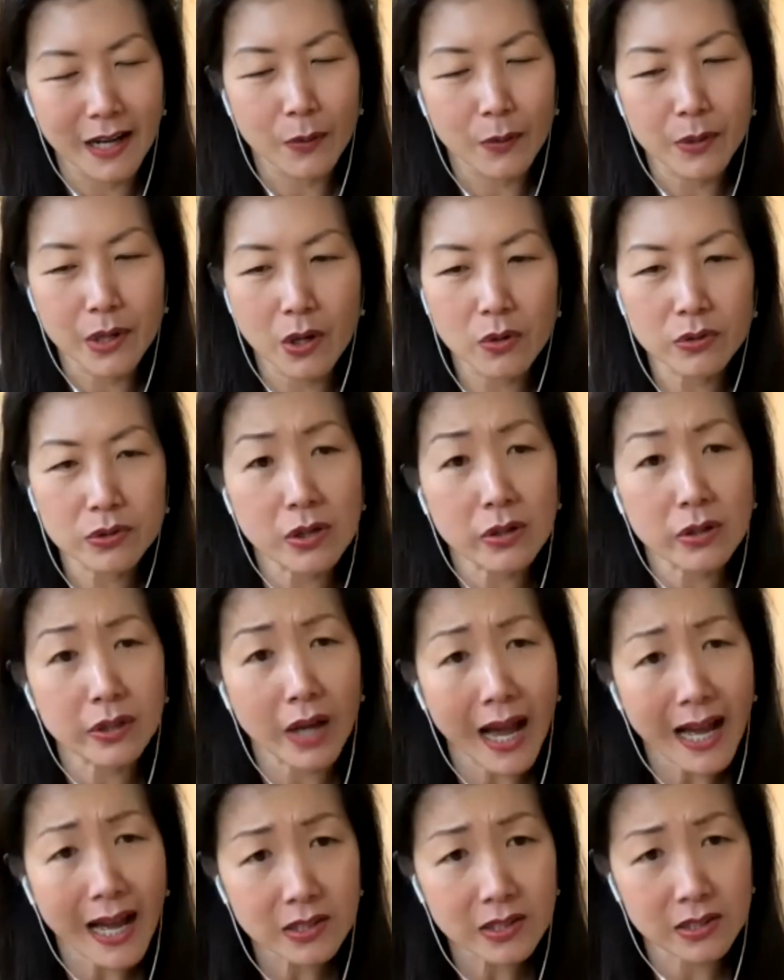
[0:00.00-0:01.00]
We are also on
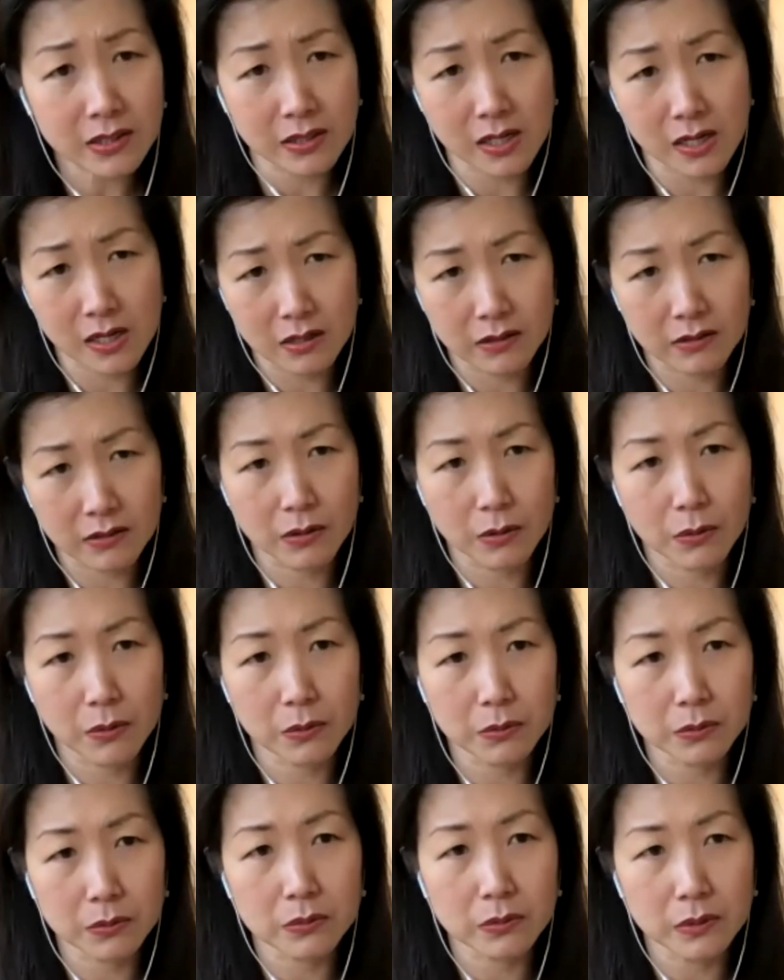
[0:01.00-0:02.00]
Artsy.
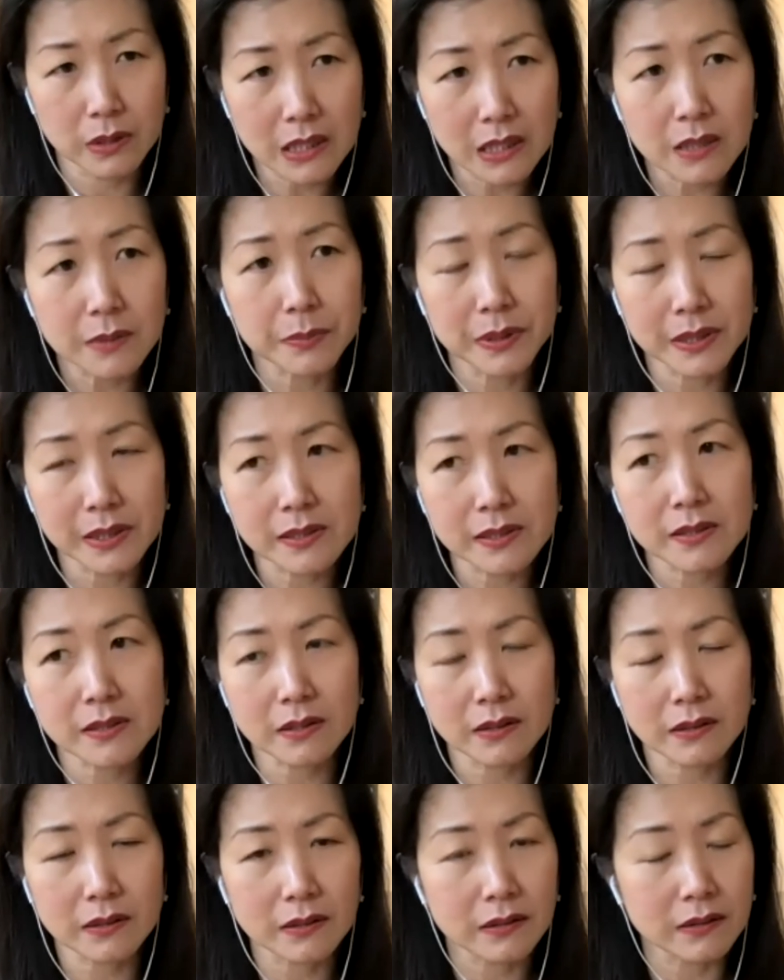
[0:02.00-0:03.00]
So yeah, please
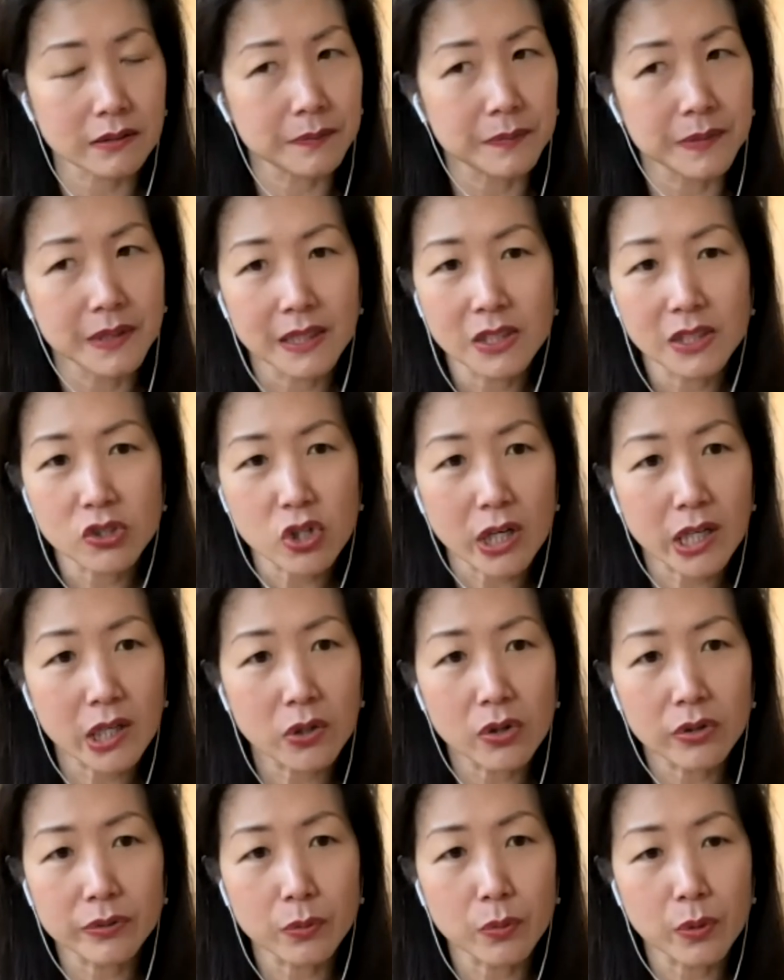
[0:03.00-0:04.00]
uh, check out
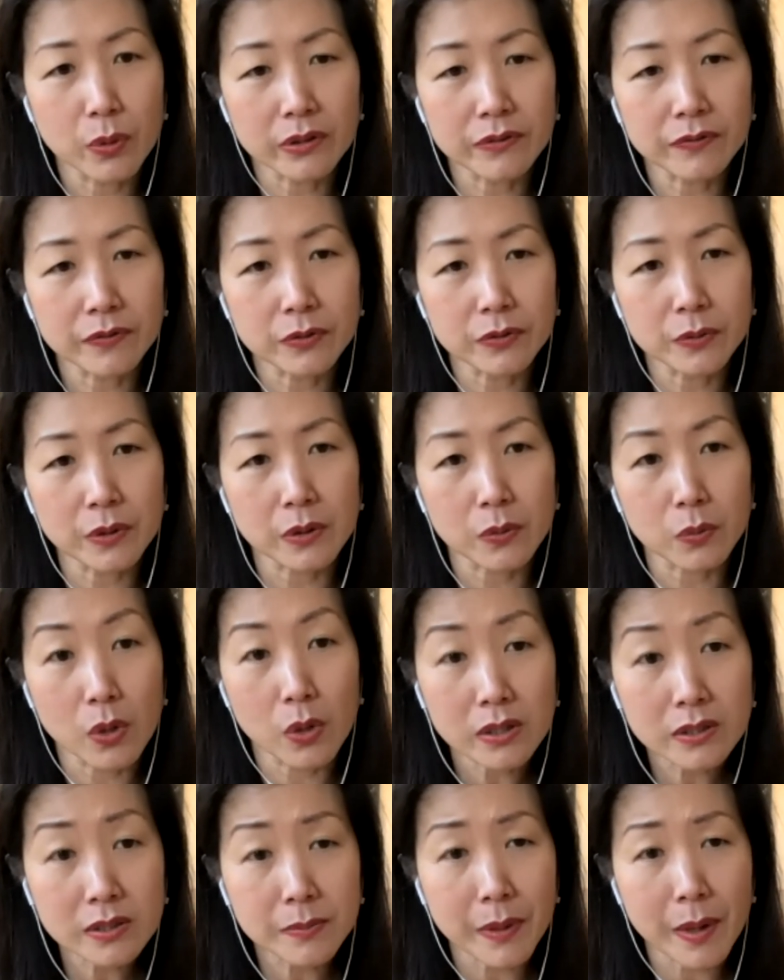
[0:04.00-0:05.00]
all the wonderful uh,
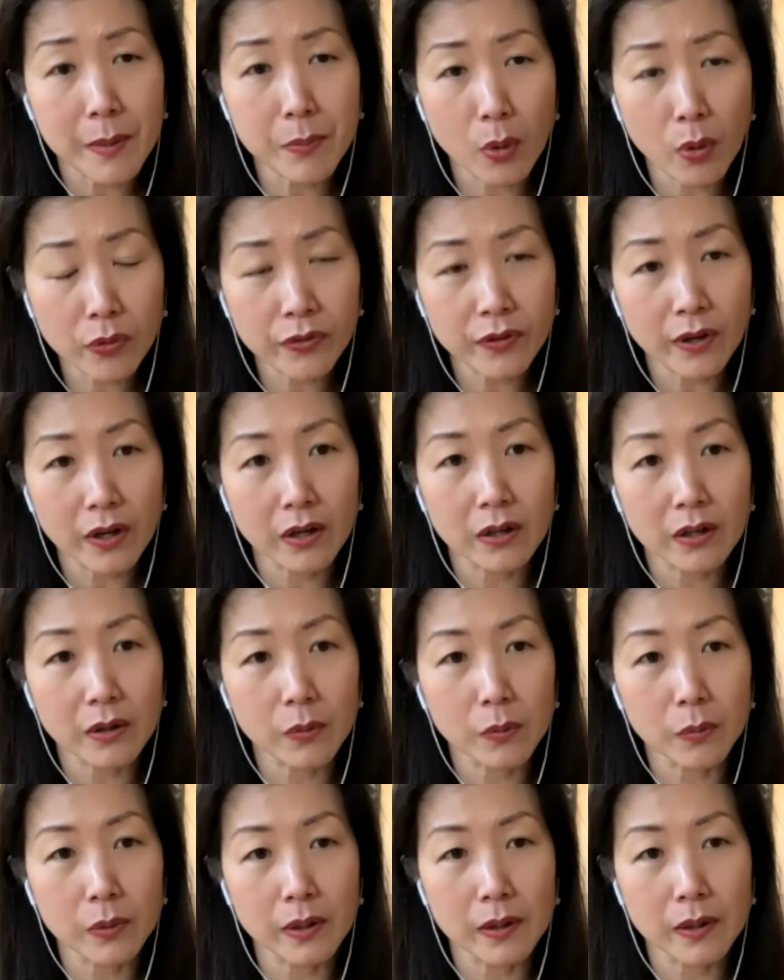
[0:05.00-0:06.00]
works by both uh,
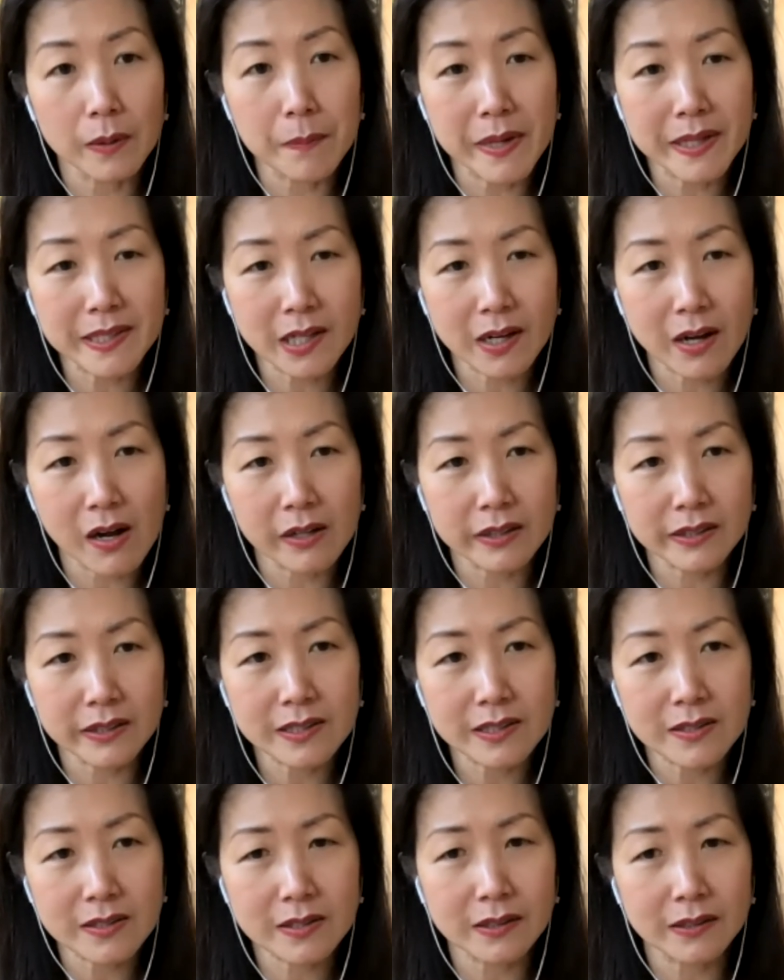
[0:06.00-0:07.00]
amazing
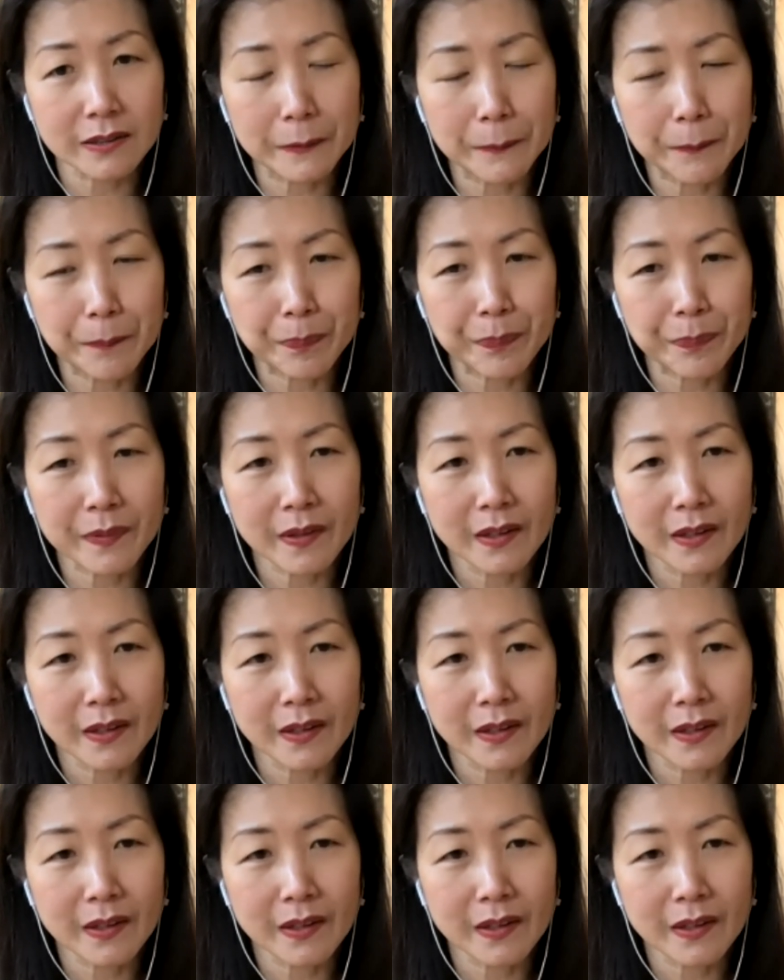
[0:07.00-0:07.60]
artists um,